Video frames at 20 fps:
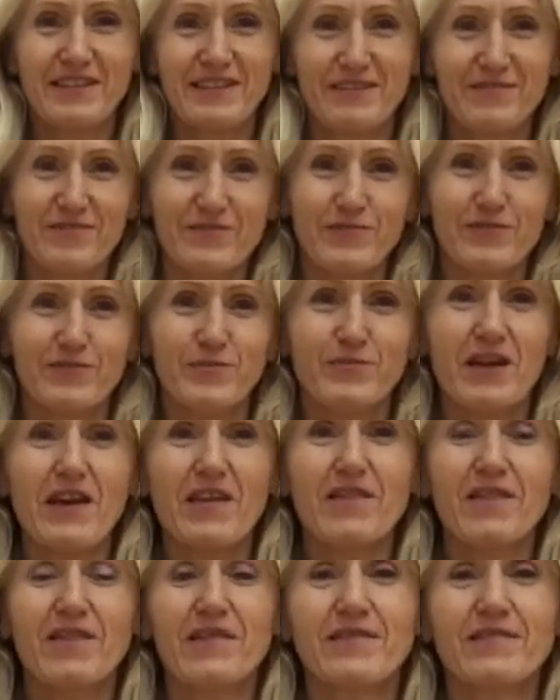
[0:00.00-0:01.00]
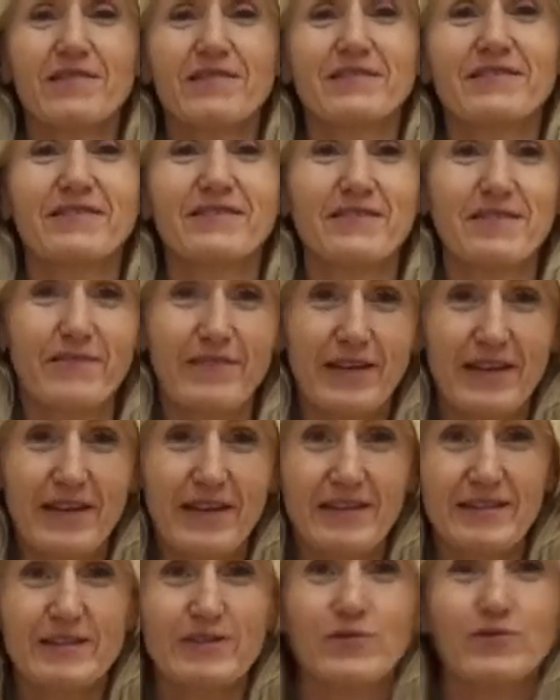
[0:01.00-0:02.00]
take a full breath? Well,
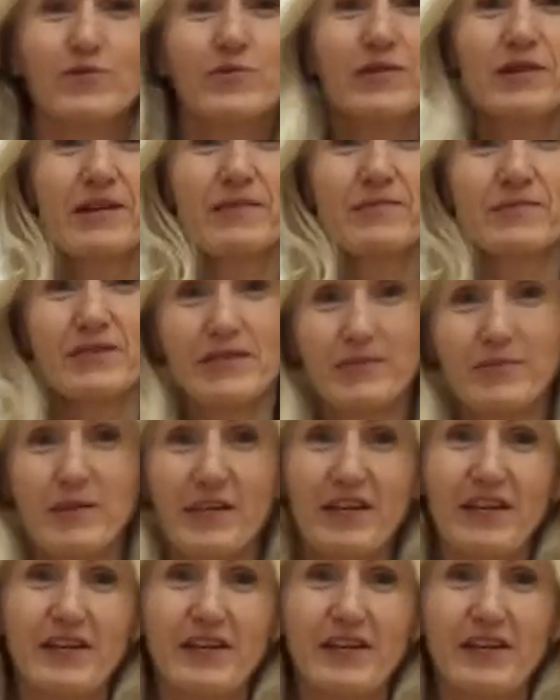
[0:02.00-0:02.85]
let's open up the rib